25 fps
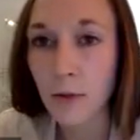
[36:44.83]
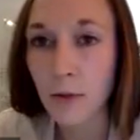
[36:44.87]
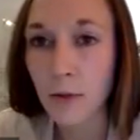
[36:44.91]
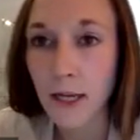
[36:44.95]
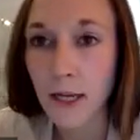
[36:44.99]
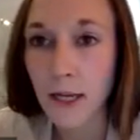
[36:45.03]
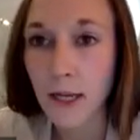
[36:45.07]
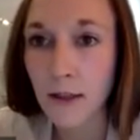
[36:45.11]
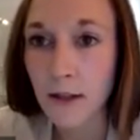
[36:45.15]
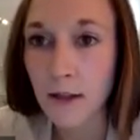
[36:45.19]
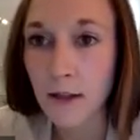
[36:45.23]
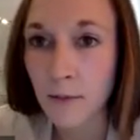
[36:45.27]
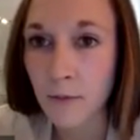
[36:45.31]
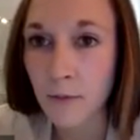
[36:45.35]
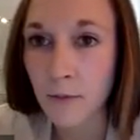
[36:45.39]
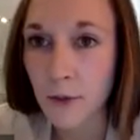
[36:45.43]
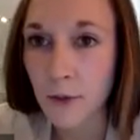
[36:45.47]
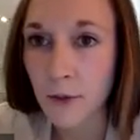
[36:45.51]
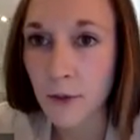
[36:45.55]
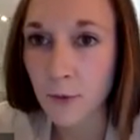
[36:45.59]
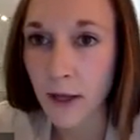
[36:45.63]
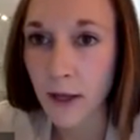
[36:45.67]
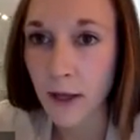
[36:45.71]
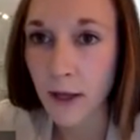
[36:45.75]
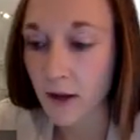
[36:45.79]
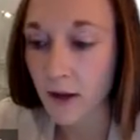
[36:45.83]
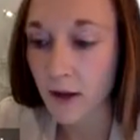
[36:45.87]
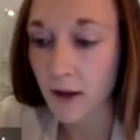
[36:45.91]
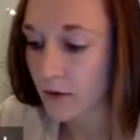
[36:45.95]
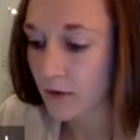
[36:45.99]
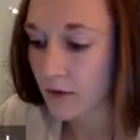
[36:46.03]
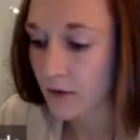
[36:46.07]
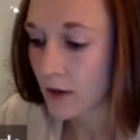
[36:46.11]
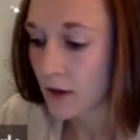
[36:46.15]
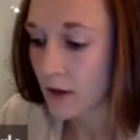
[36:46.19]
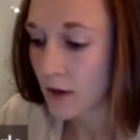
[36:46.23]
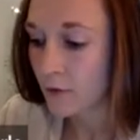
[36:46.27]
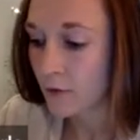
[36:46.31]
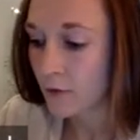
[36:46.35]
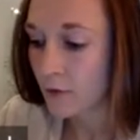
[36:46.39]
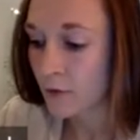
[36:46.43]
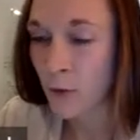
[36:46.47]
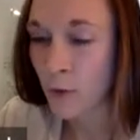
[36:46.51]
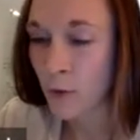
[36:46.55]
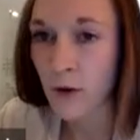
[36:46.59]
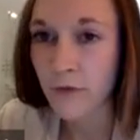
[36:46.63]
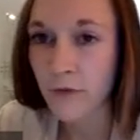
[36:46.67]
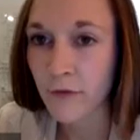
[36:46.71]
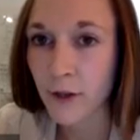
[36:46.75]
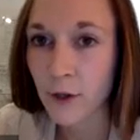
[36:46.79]
plug in the numbers we have
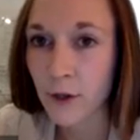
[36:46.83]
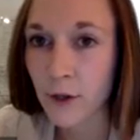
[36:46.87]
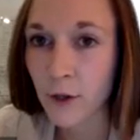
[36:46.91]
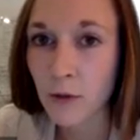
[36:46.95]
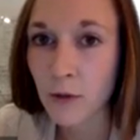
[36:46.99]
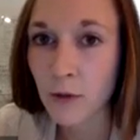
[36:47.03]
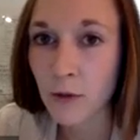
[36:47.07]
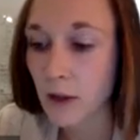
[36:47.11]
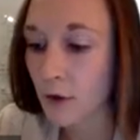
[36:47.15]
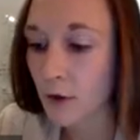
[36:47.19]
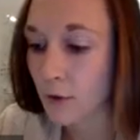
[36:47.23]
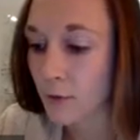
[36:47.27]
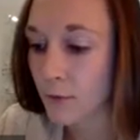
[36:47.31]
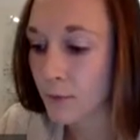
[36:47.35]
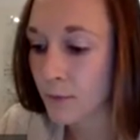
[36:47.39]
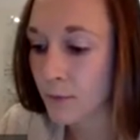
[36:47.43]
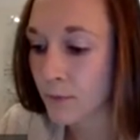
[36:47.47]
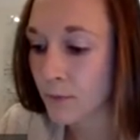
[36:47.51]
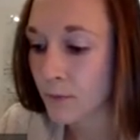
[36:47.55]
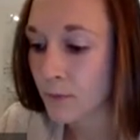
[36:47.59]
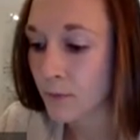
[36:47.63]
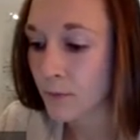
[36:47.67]
from our figure below.